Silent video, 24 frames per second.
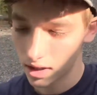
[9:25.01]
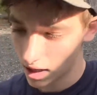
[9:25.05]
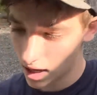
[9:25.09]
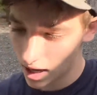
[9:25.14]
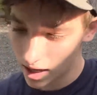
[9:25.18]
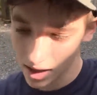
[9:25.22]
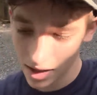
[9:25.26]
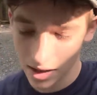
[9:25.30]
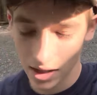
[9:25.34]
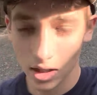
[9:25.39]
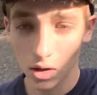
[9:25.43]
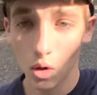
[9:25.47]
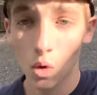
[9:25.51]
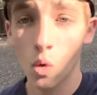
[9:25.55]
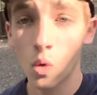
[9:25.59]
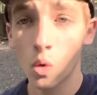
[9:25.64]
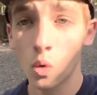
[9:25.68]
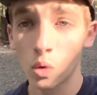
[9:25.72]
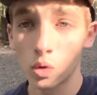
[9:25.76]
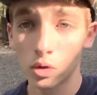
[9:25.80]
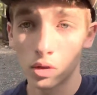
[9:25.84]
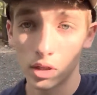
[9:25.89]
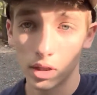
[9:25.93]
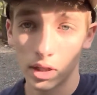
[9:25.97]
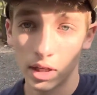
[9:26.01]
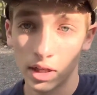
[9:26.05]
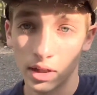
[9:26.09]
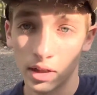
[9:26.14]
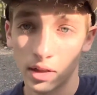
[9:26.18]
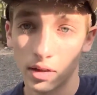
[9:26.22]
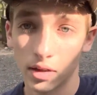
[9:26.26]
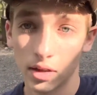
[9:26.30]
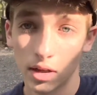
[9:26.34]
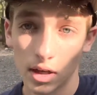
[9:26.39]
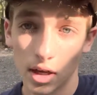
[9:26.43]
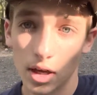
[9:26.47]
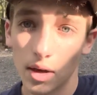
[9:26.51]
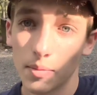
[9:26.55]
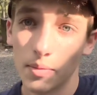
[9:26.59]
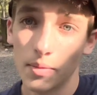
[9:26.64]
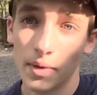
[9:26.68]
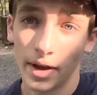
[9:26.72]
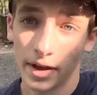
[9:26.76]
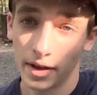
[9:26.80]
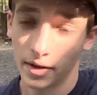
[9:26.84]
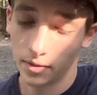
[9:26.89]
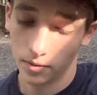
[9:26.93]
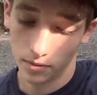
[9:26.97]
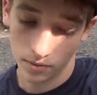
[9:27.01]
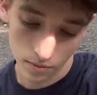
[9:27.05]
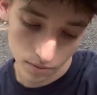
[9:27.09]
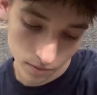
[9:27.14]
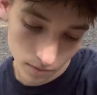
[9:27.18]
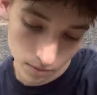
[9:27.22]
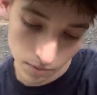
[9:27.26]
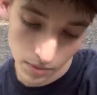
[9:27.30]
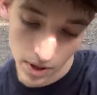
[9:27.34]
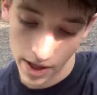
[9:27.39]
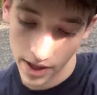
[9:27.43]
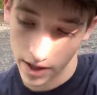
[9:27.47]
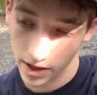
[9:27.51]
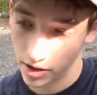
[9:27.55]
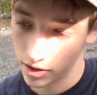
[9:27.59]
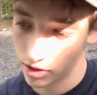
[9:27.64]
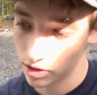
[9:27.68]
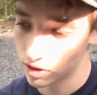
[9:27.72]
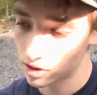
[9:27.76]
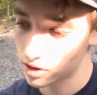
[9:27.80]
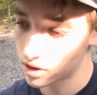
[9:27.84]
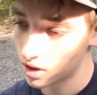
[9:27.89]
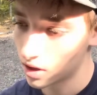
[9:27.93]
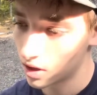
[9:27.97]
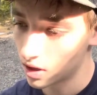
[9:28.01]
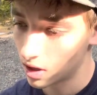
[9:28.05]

anything old in like my years,